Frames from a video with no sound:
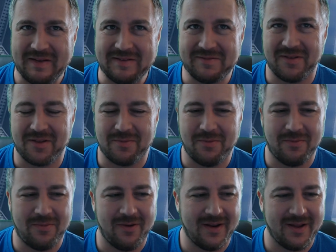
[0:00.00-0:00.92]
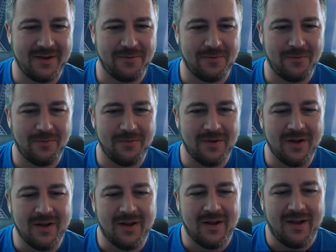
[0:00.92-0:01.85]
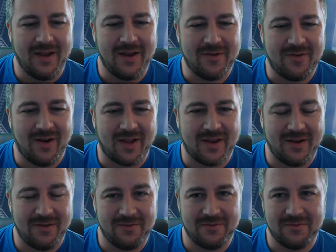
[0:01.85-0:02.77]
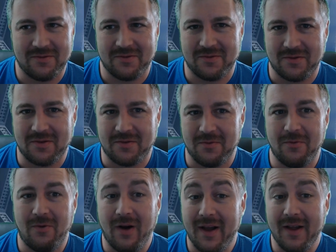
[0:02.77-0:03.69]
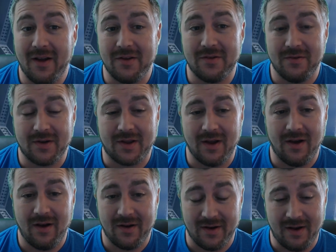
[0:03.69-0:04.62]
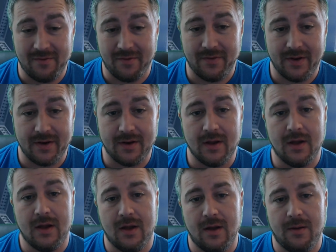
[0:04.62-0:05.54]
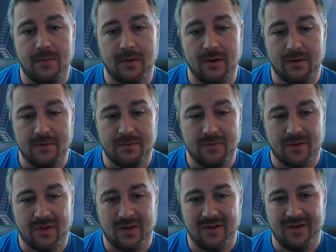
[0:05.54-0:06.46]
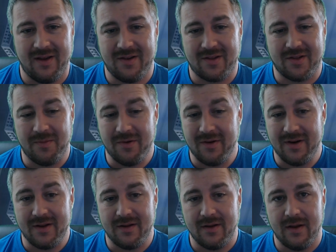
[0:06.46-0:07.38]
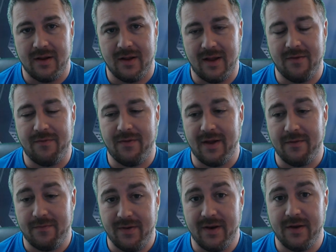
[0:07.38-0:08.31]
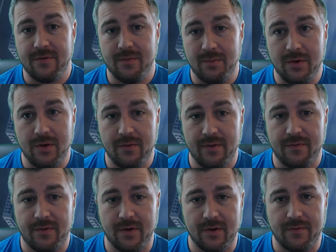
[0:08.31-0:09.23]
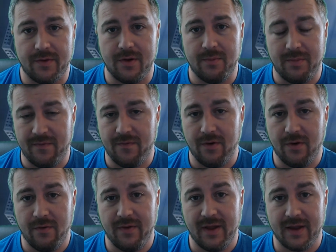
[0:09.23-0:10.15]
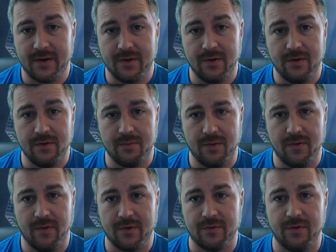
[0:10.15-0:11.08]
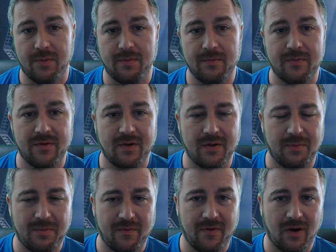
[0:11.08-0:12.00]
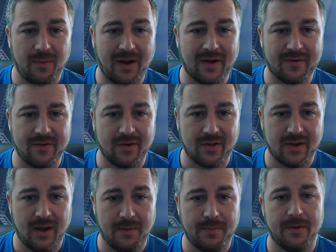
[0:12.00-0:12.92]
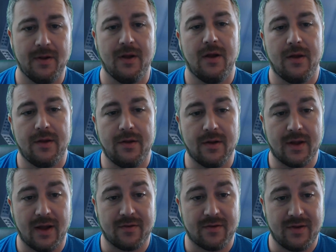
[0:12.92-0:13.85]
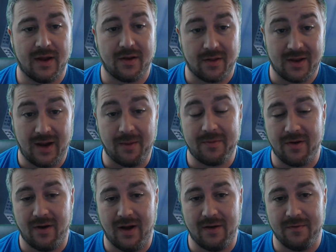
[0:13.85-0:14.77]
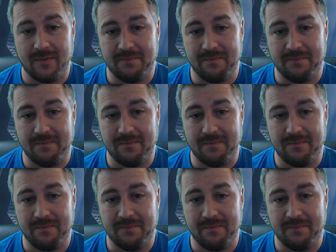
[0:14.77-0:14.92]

It's a pretty interesting layout to a card and everything. But in summary, if they finish a move in front of you before they do move on to a perform action step, you get to take a snapshot at them.